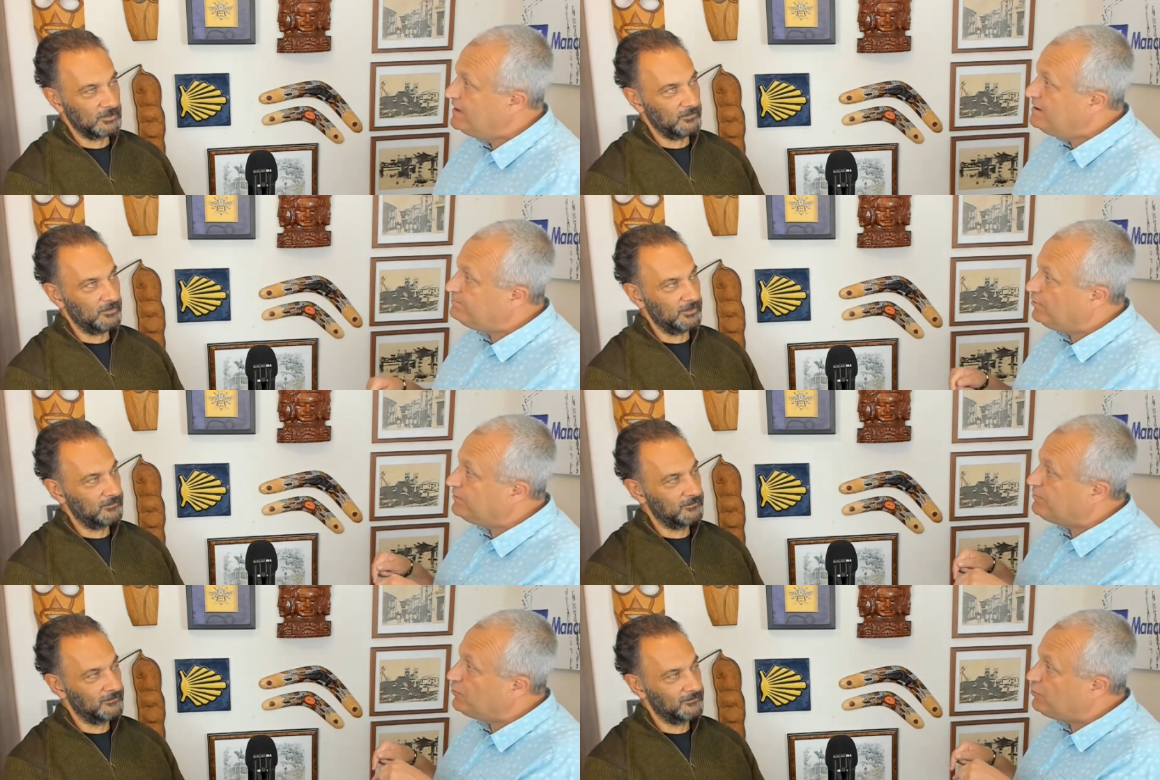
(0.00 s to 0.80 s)

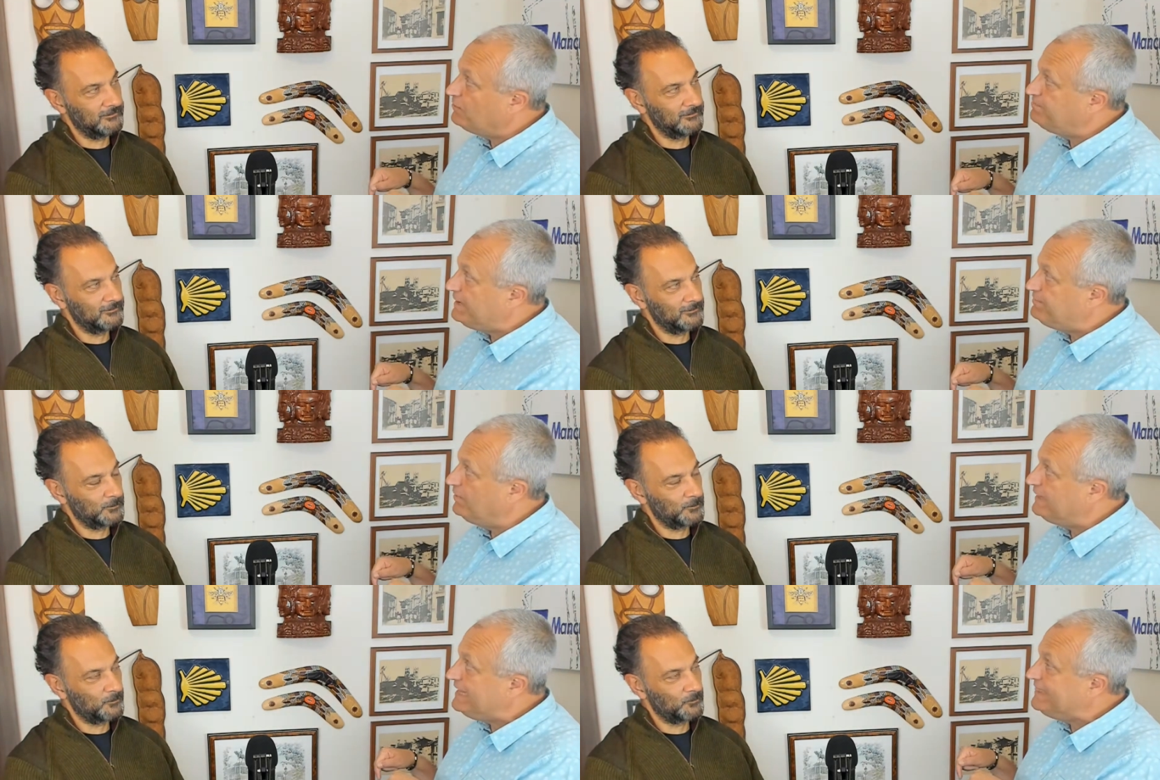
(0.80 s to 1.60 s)
Speaker 1: But, but young
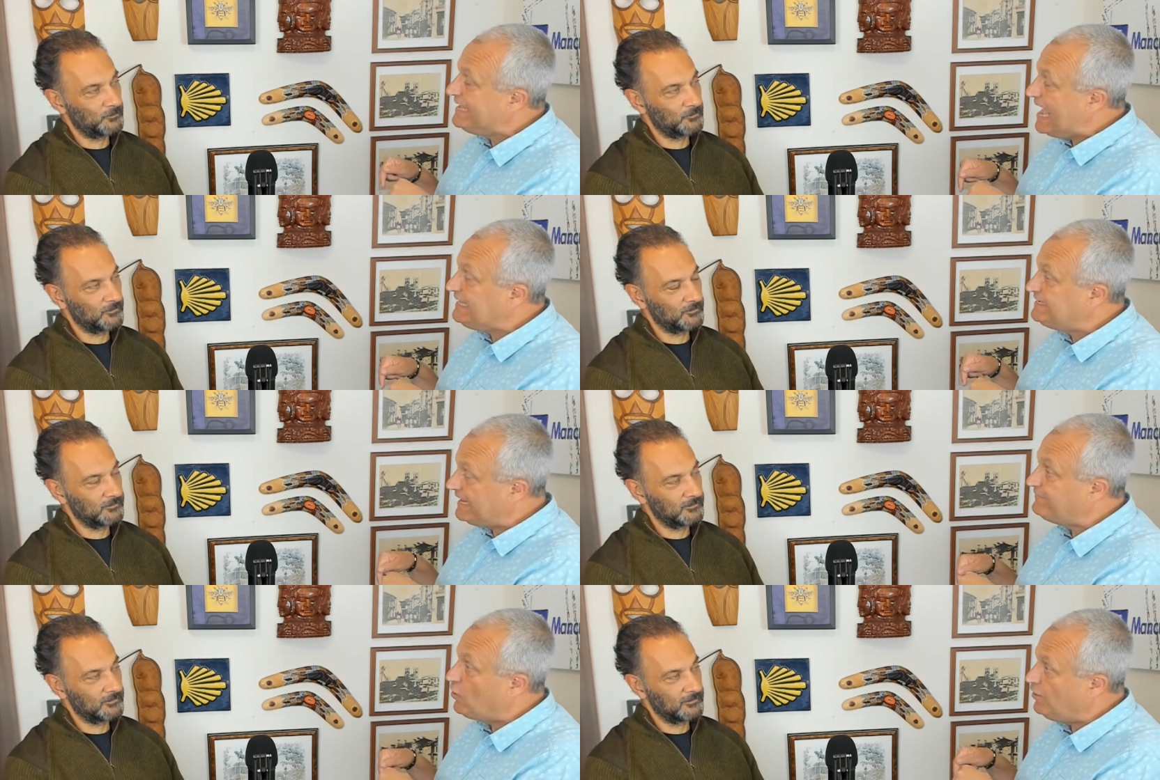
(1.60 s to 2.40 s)
people in the age
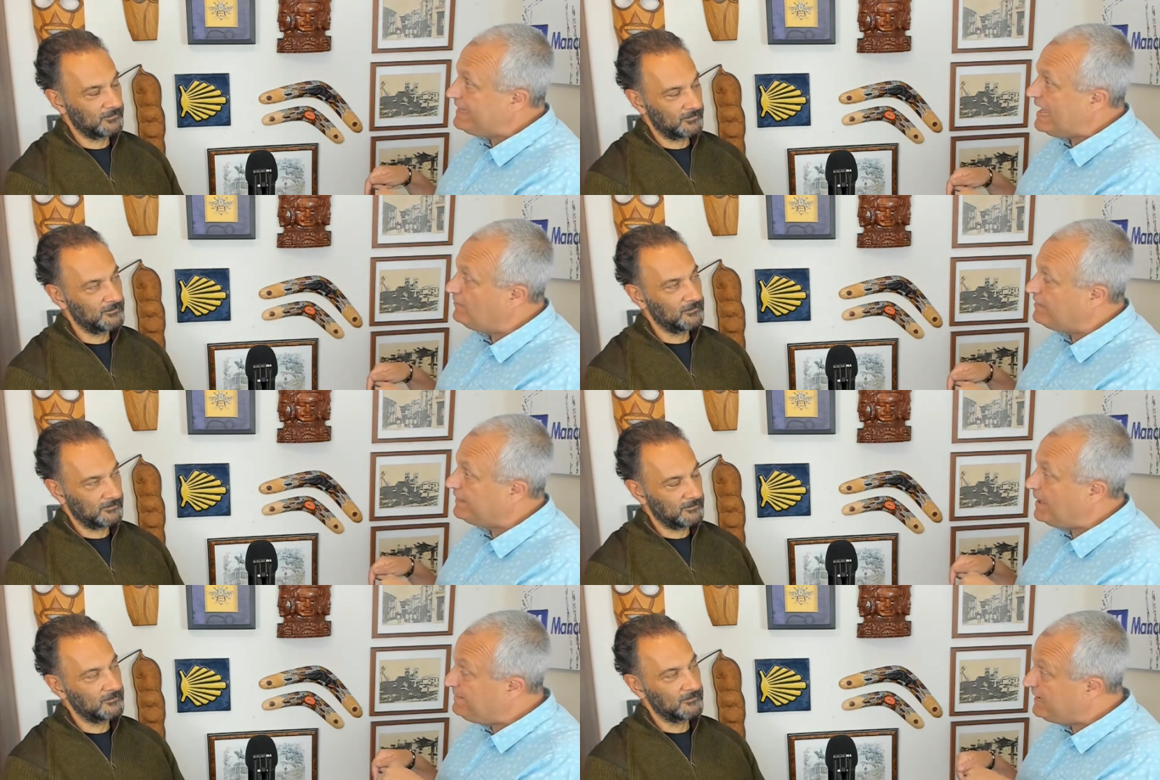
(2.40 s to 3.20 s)
they've got now that
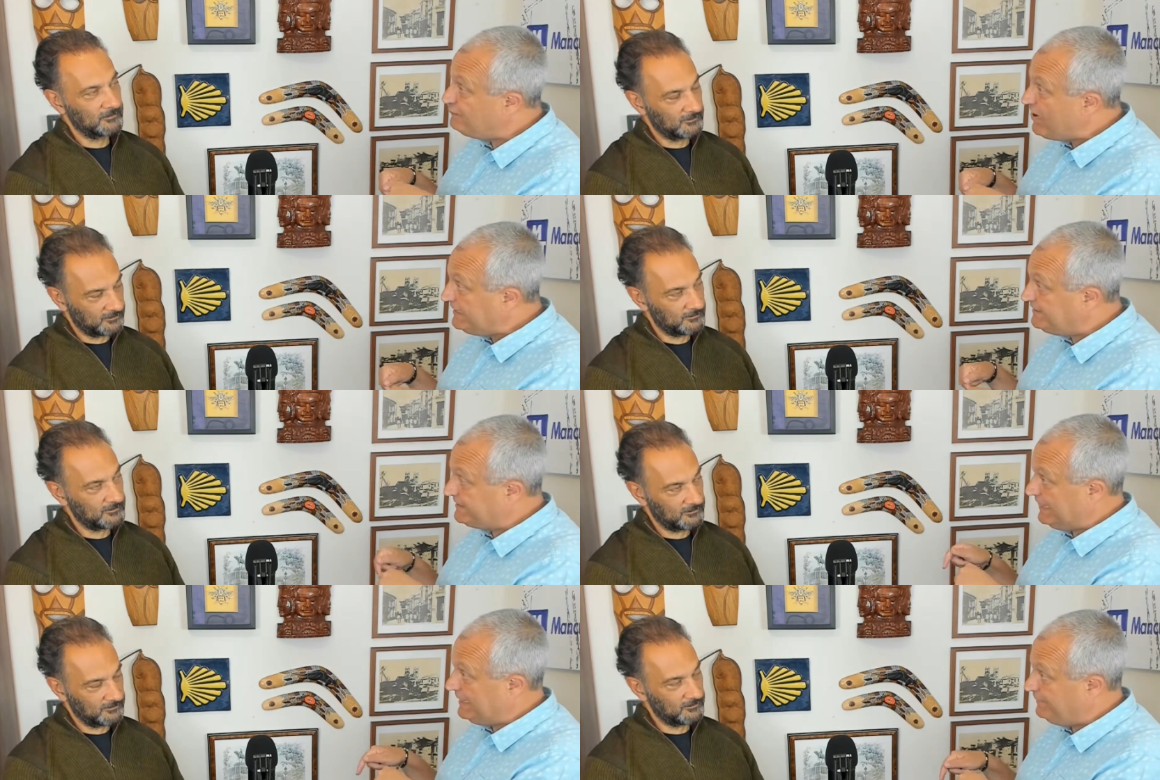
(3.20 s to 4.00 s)
they're being raised
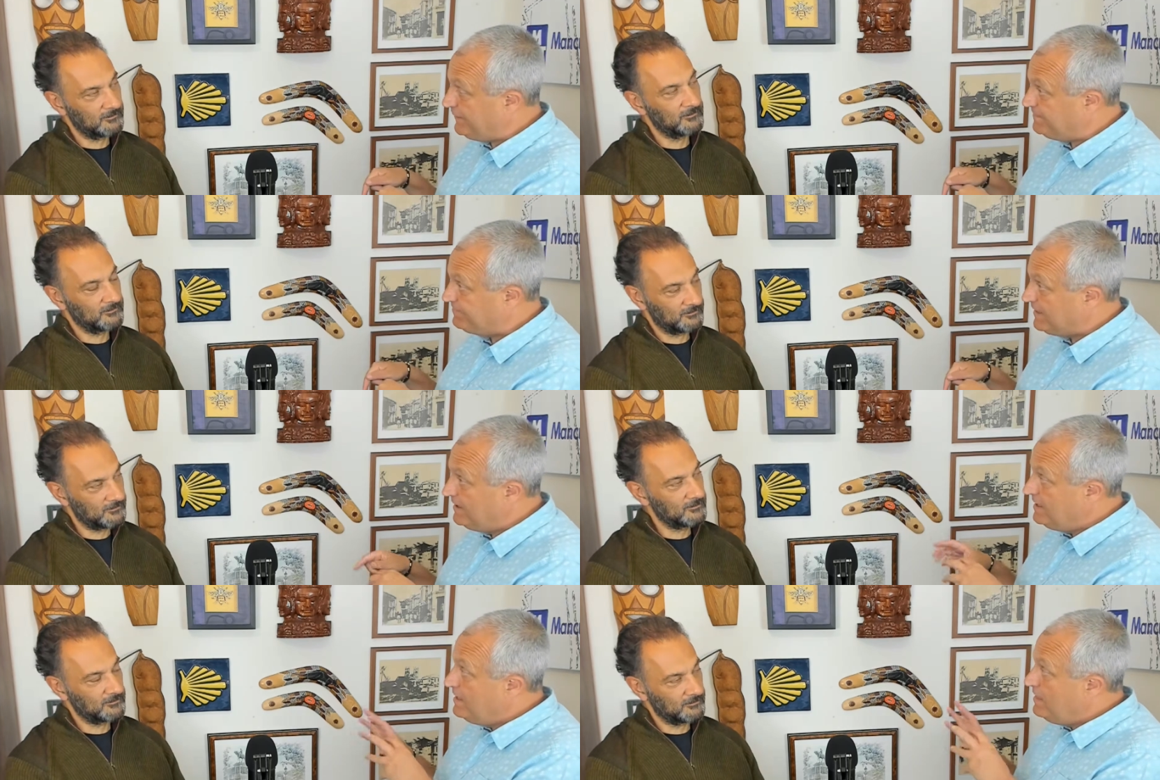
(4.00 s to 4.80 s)
to live in,
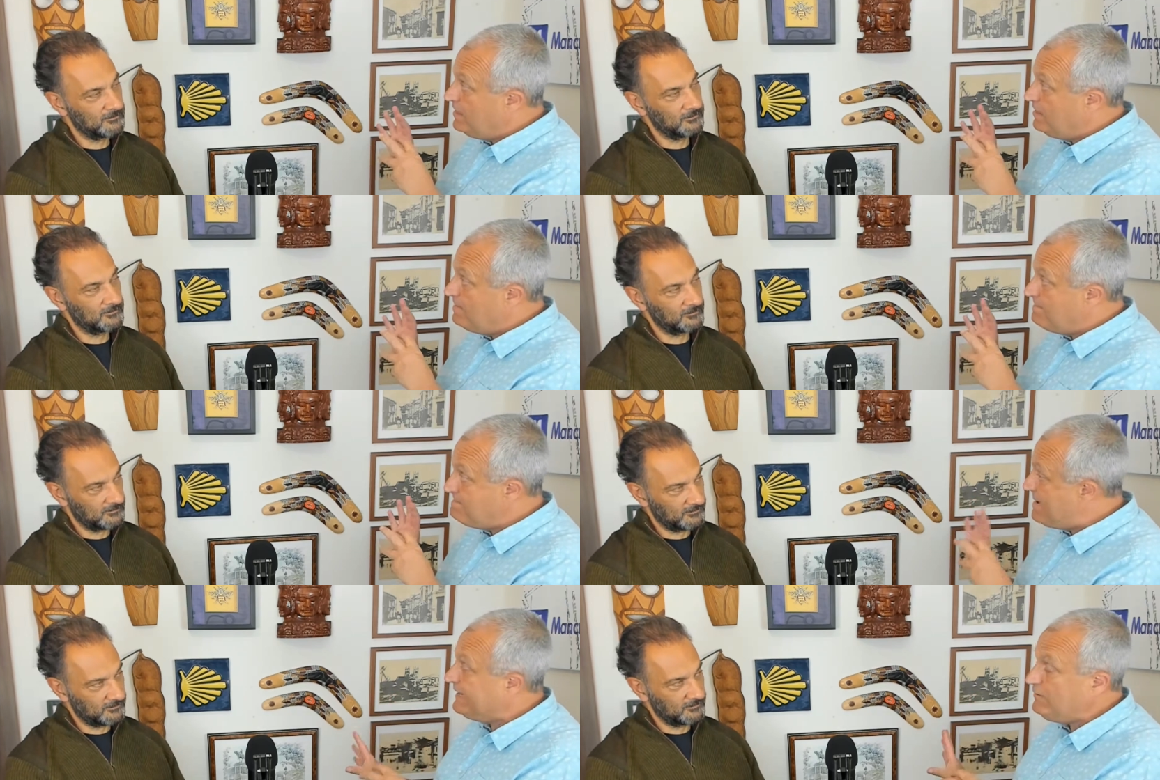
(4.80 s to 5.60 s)

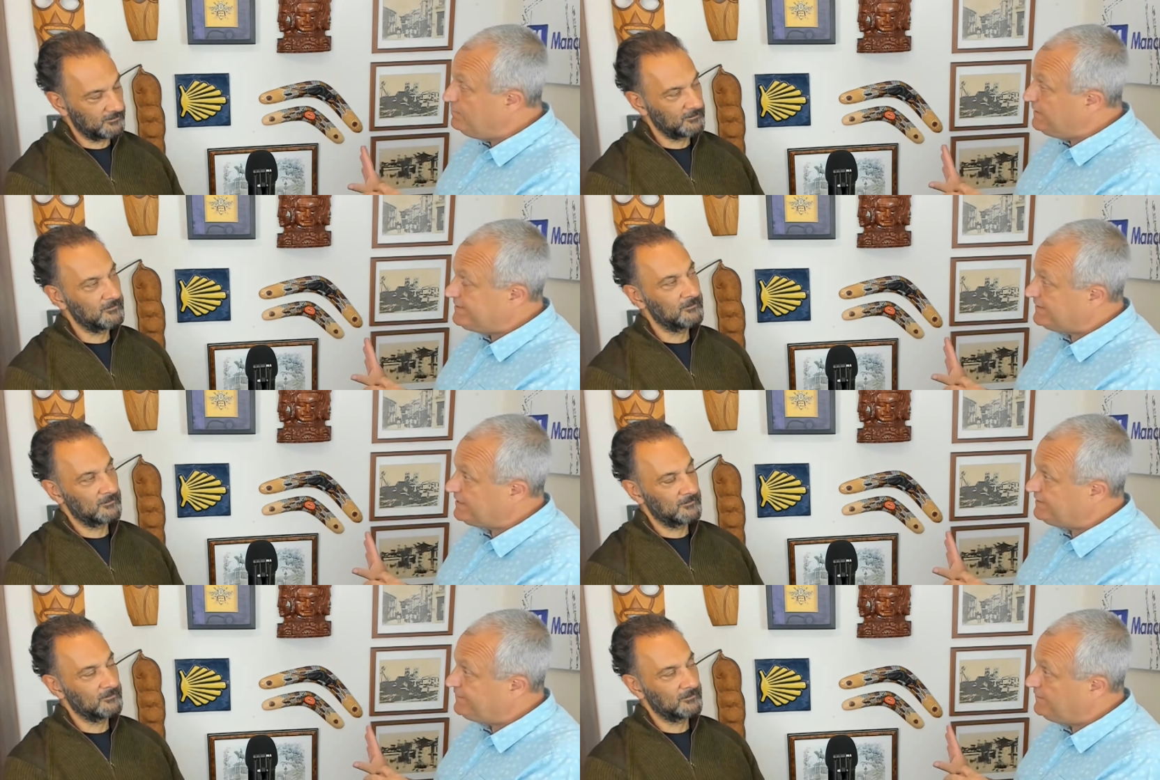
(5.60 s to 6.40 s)
many will be
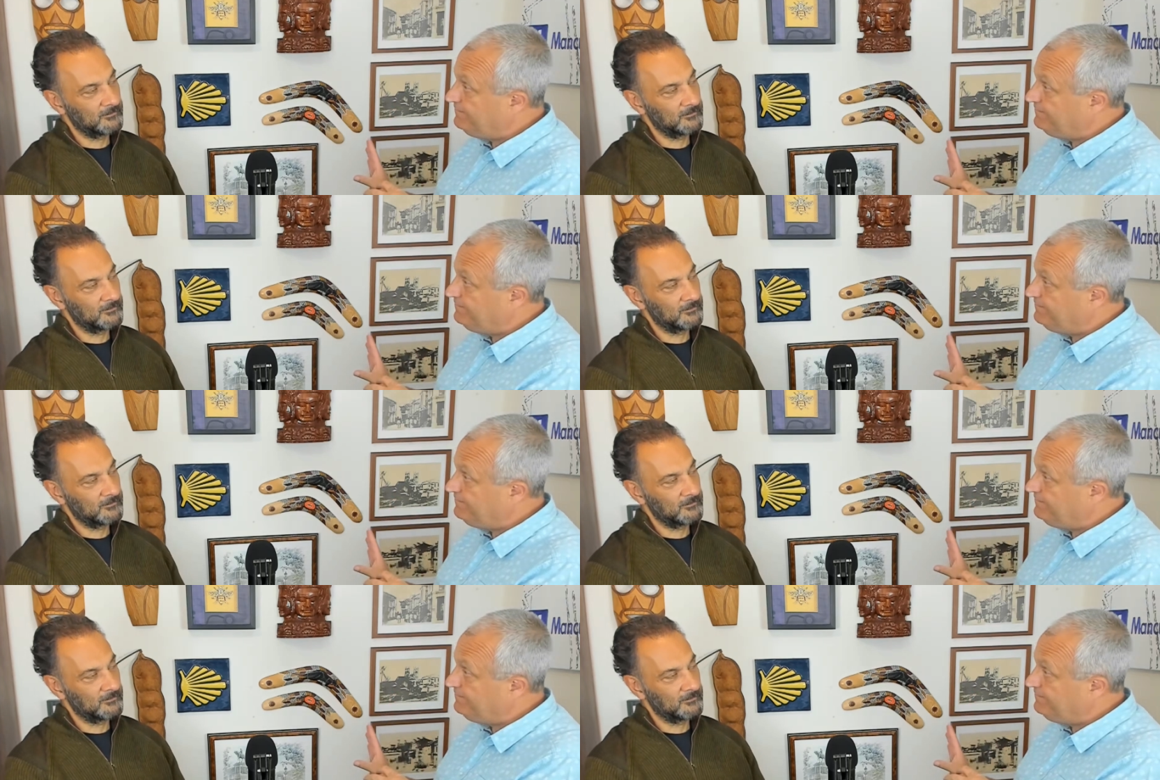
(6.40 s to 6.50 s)
successful.